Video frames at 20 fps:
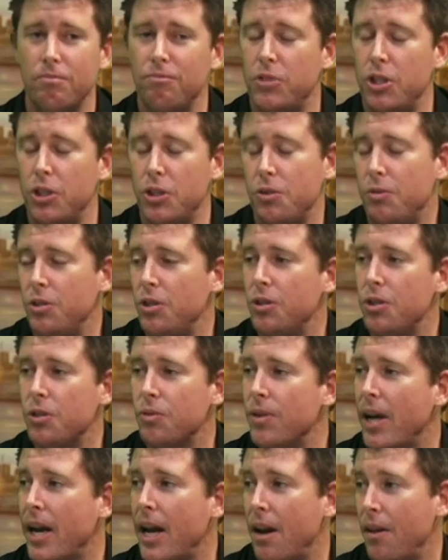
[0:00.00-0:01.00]
just used
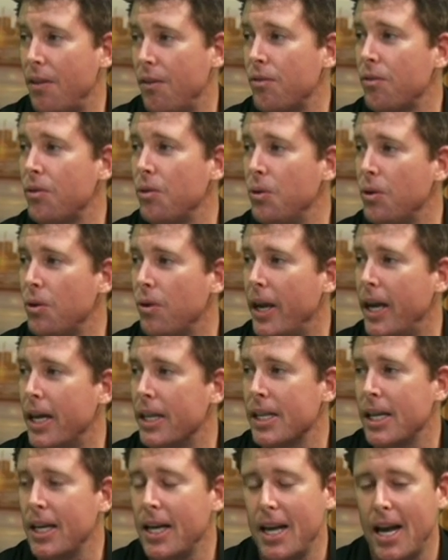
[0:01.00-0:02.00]
to run out of the school
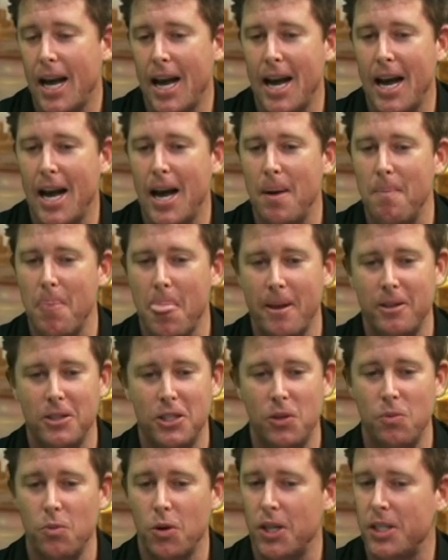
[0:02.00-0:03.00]
ground,
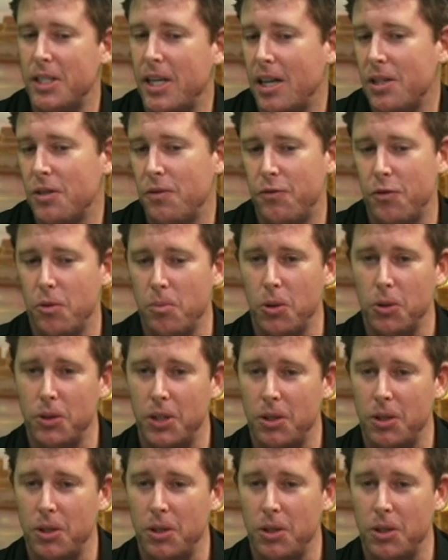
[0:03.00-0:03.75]
didn't want to touch a football,